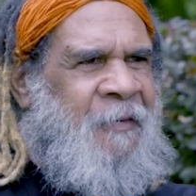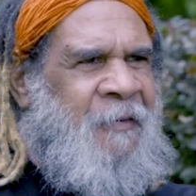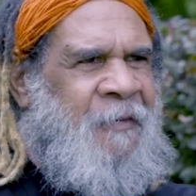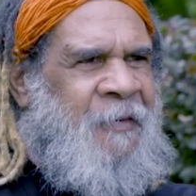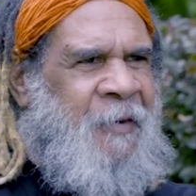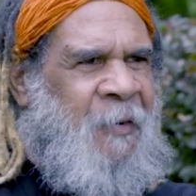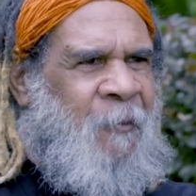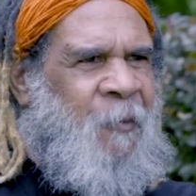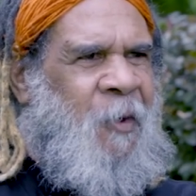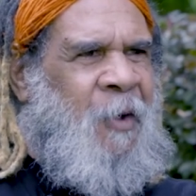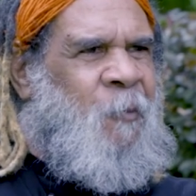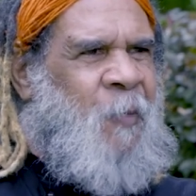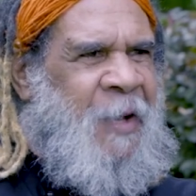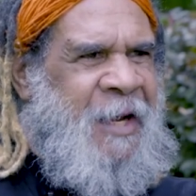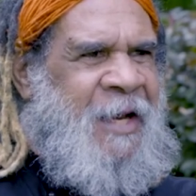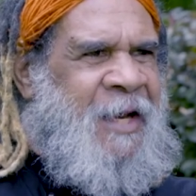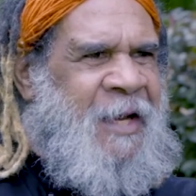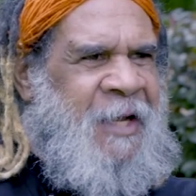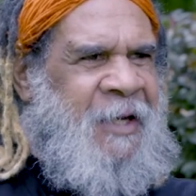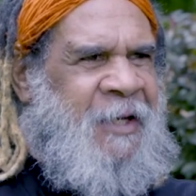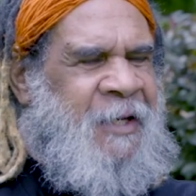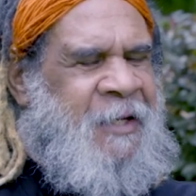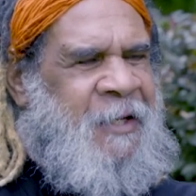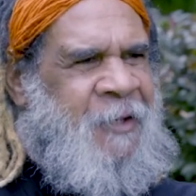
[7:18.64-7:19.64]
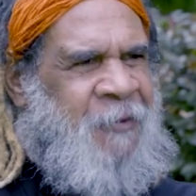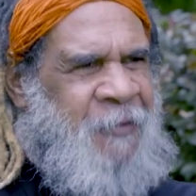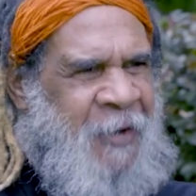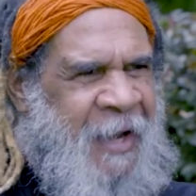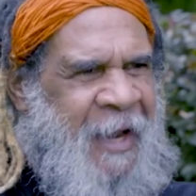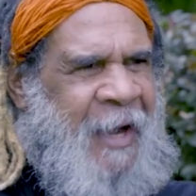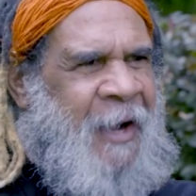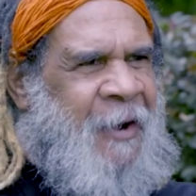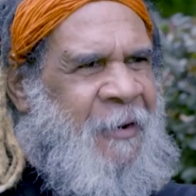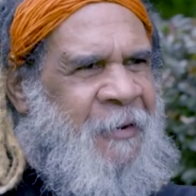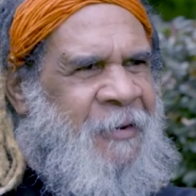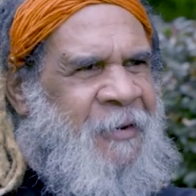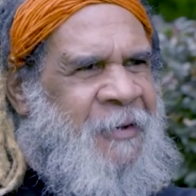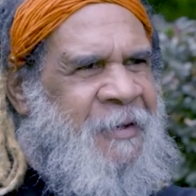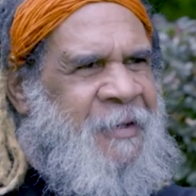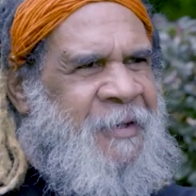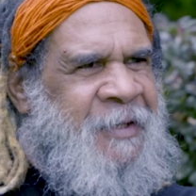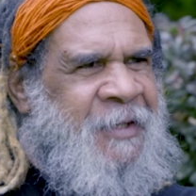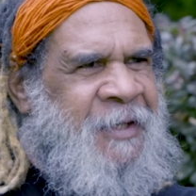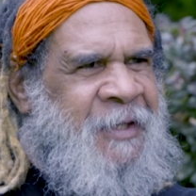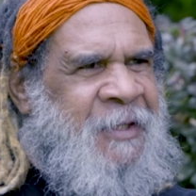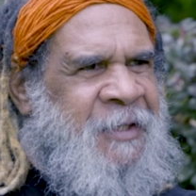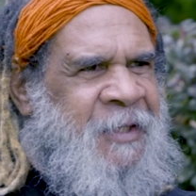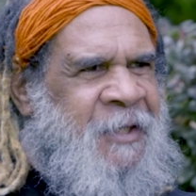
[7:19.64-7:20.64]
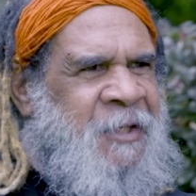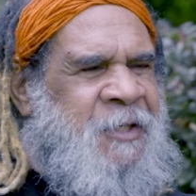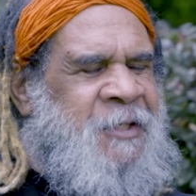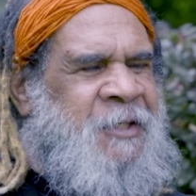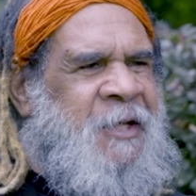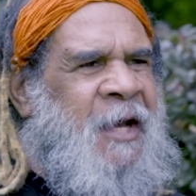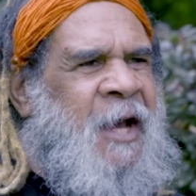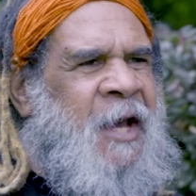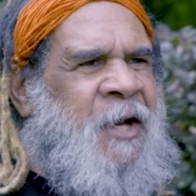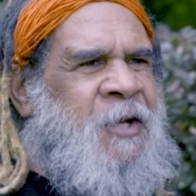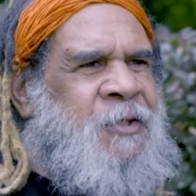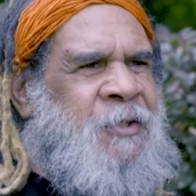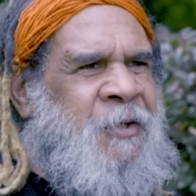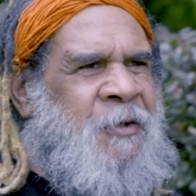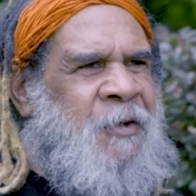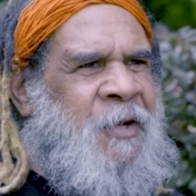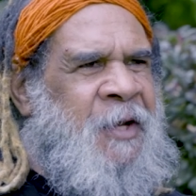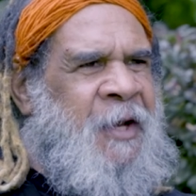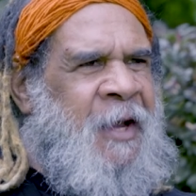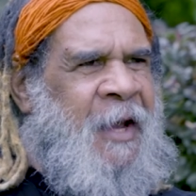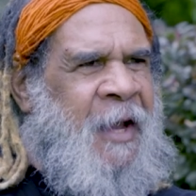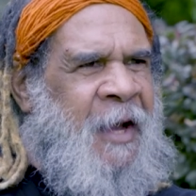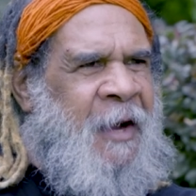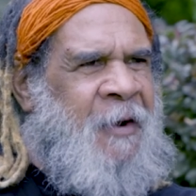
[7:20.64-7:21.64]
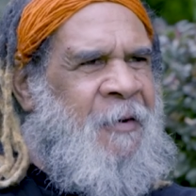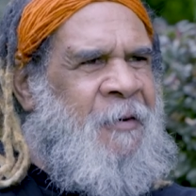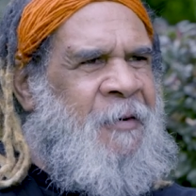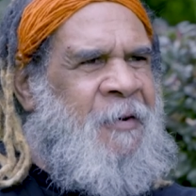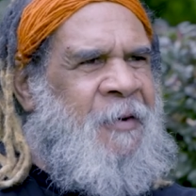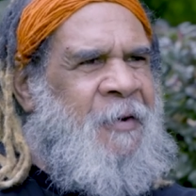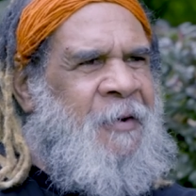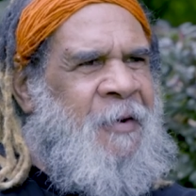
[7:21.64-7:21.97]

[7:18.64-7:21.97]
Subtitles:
So what we need to do now is then start asserting our